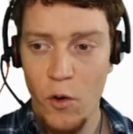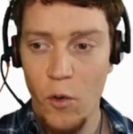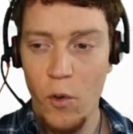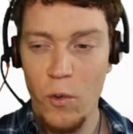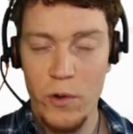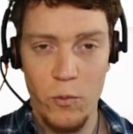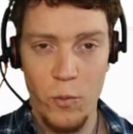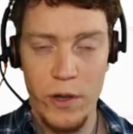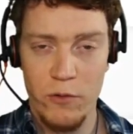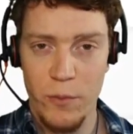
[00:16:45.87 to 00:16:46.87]
Or
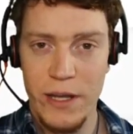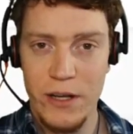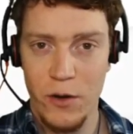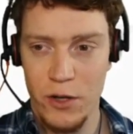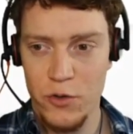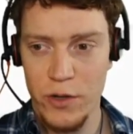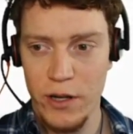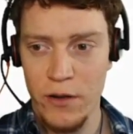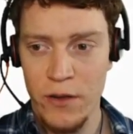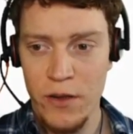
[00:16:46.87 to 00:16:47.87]
we can repeat it on a
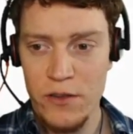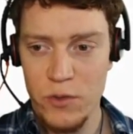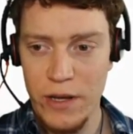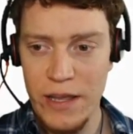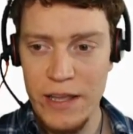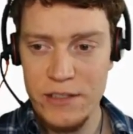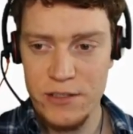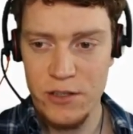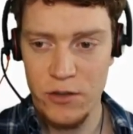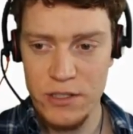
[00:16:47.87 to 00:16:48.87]
trigger. So when it hits a
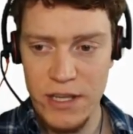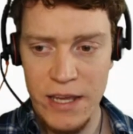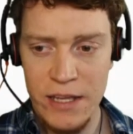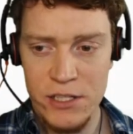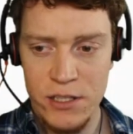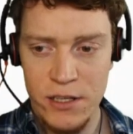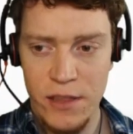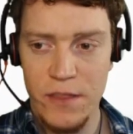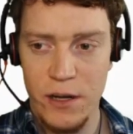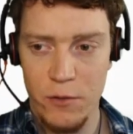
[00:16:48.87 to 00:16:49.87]
certain stage,
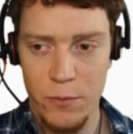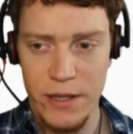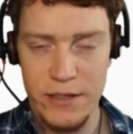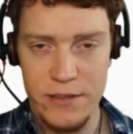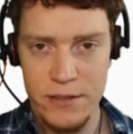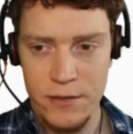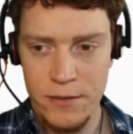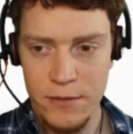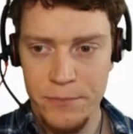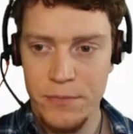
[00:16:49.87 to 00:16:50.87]
then it repeats.
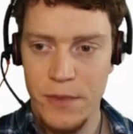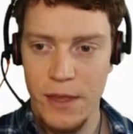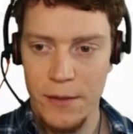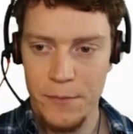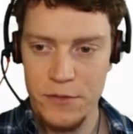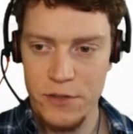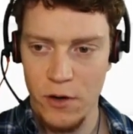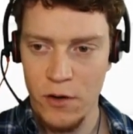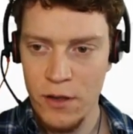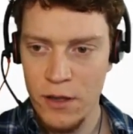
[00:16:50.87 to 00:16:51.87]

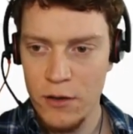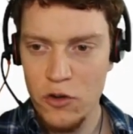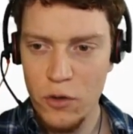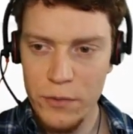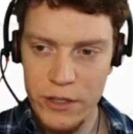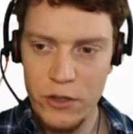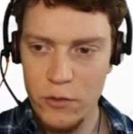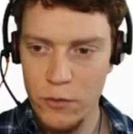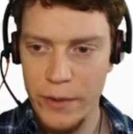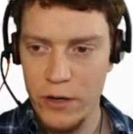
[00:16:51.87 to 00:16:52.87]
So normally you'd
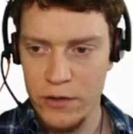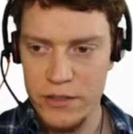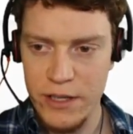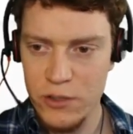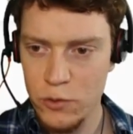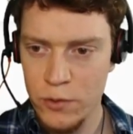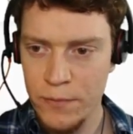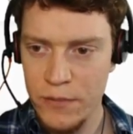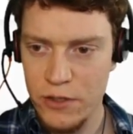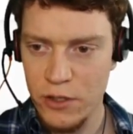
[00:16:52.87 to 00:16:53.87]
do repeat it on a schedule.
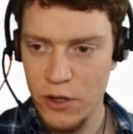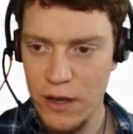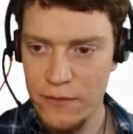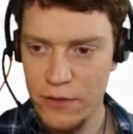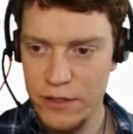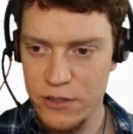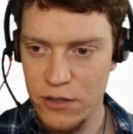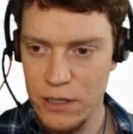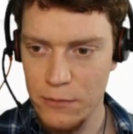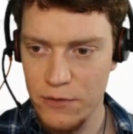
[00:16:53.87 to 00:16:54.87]
So you can go every
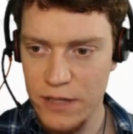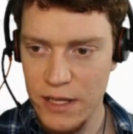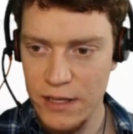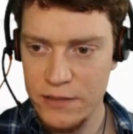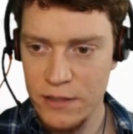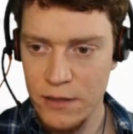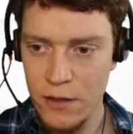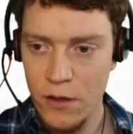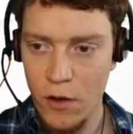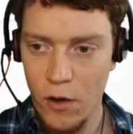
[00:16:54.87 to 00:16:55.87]
certain number of days,
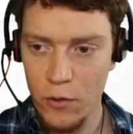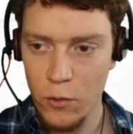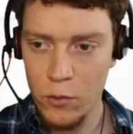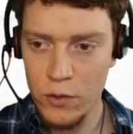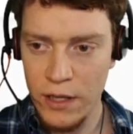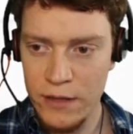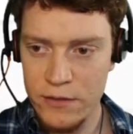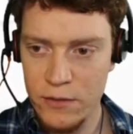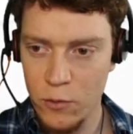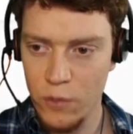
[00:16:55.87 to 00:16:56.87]
on all
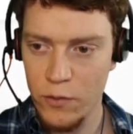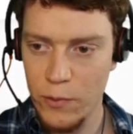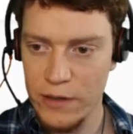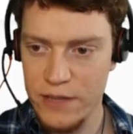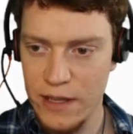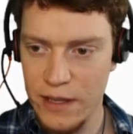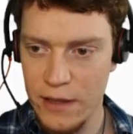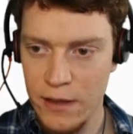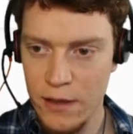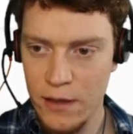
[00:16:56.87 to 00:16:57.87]
days, or if we went to say